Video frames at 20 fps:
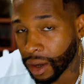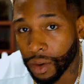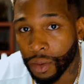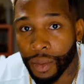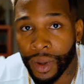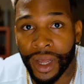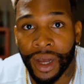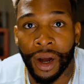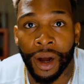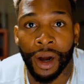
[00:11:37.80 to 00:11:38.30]

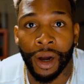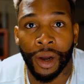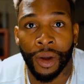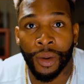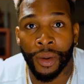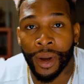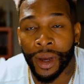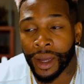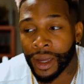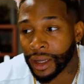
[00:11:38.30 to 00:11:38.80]
we are
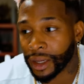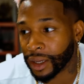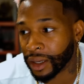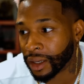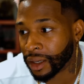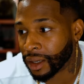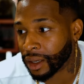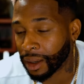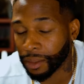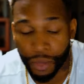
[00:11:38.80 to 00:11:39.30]
going
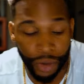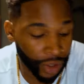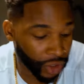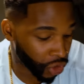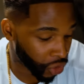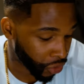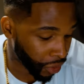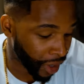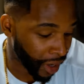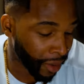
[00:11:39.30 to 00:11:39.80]
I'm gonna
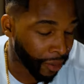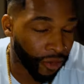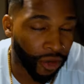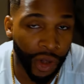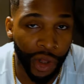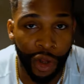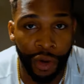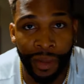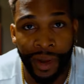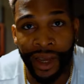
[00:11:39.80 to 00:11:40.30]
stream for a
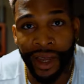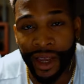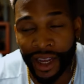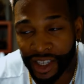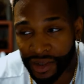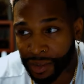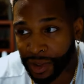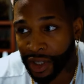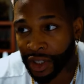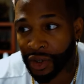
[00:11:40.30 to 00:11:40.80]
little bit
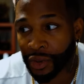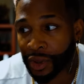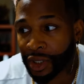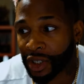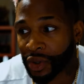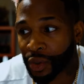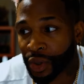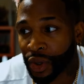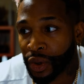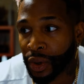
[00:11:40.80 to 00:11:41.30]
catch me on
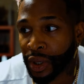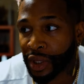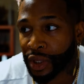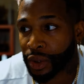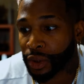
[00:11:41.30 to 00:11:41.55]
Twitch we're going